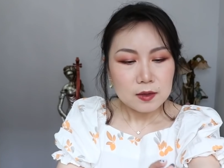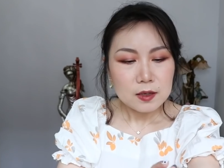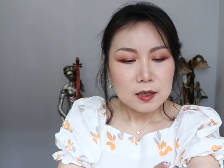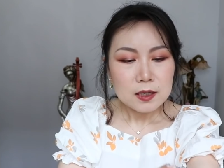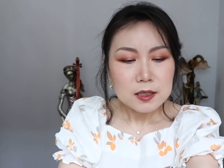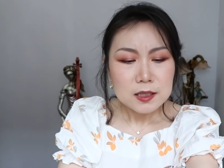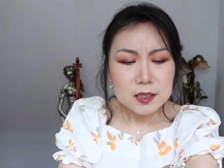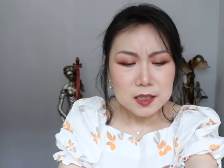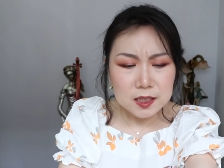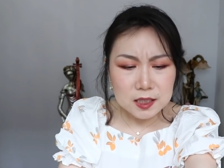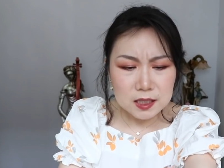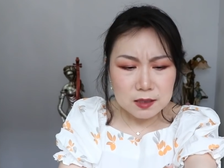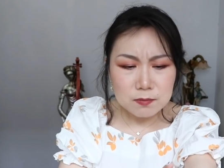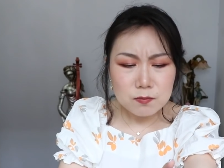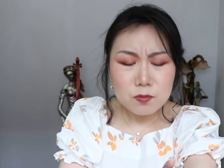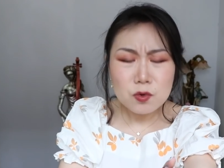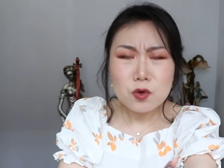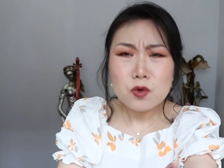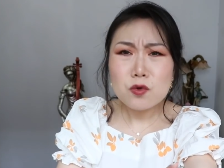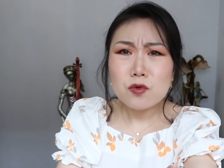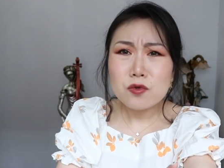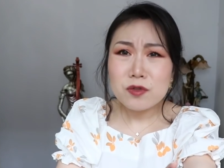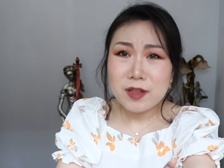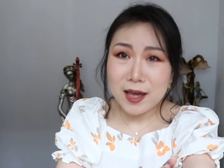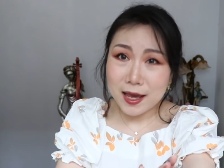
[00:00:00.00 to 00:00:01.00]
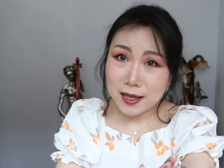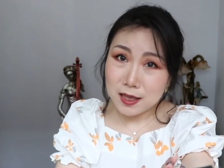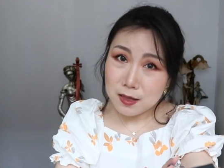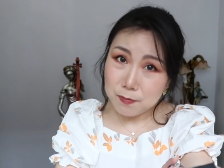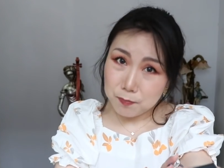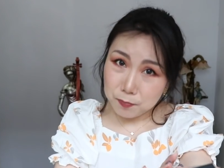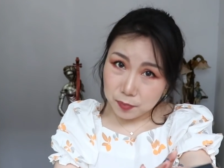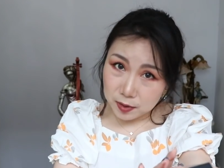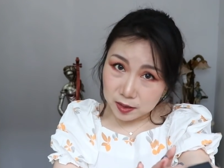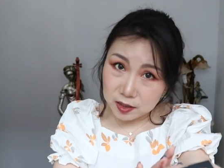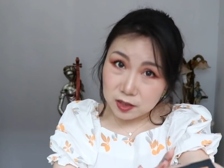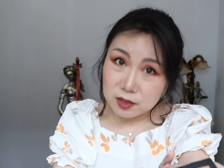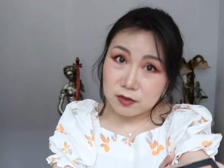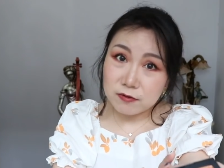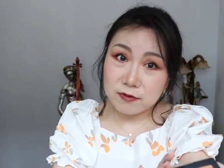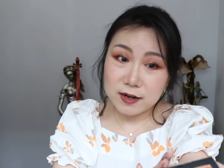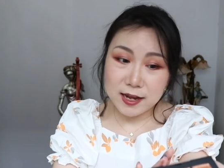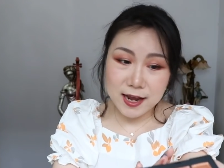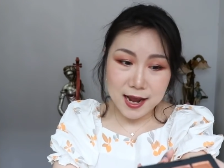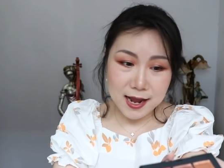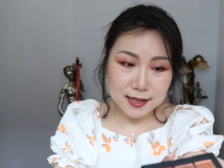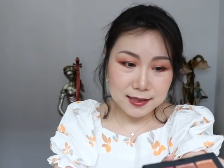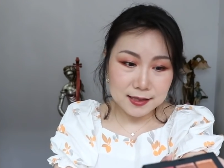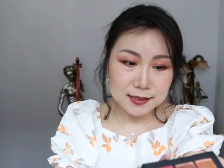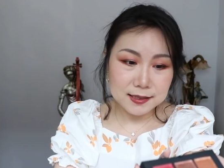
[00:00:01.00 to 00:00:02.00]
smooth and buttery
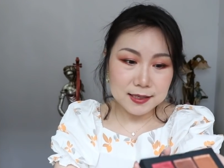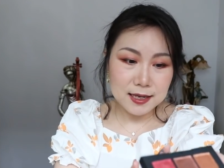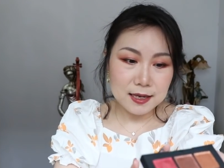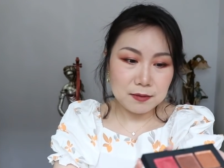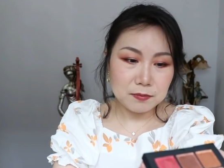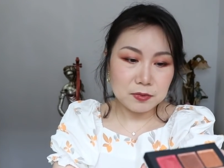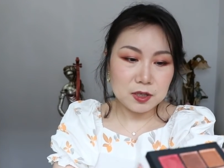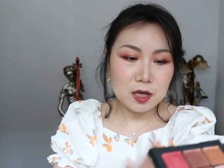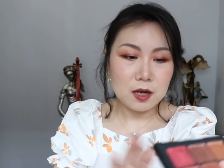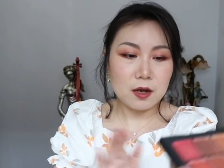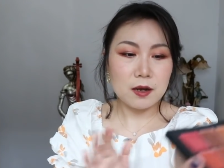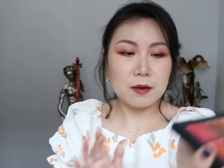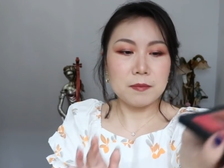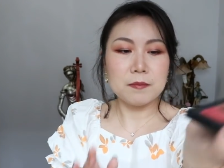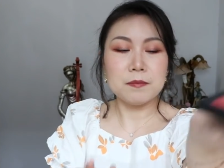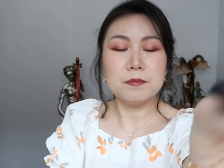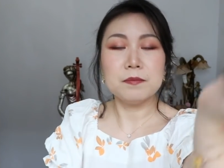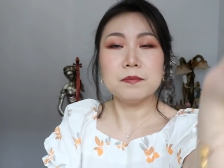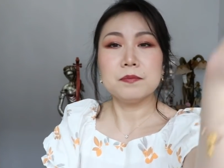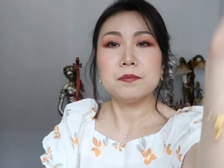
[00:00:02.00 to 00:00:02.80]
at the same time.